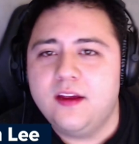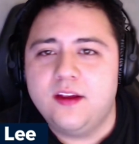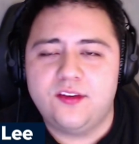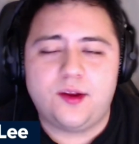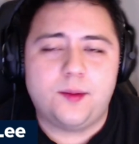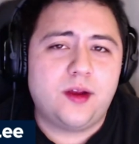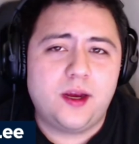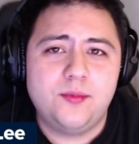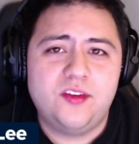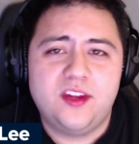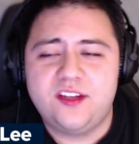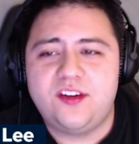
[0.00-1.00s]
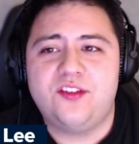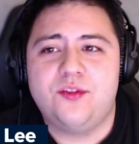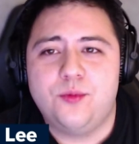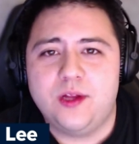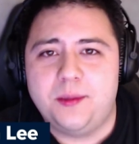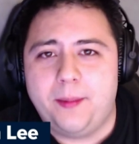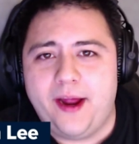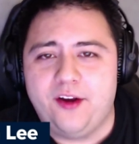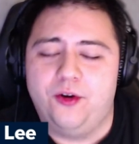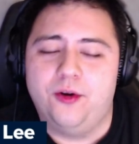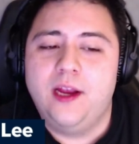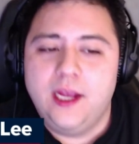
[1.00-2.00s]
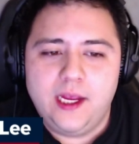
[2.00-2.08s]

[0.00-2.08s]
Sometimes that doesn't really matter.